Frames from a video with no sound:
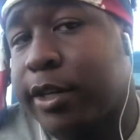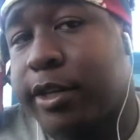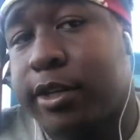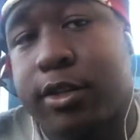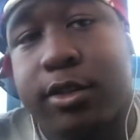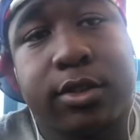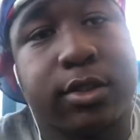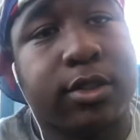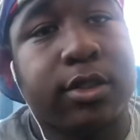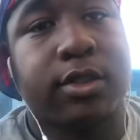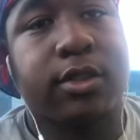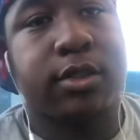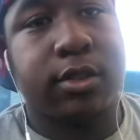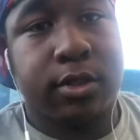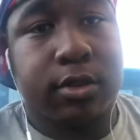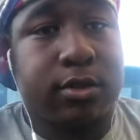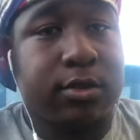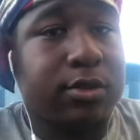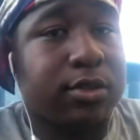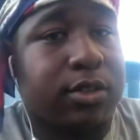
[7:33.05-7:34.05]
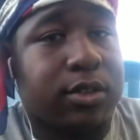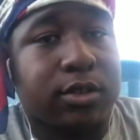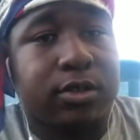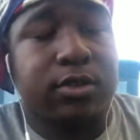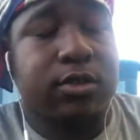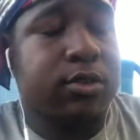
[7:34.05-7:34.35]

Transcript: else think, you know.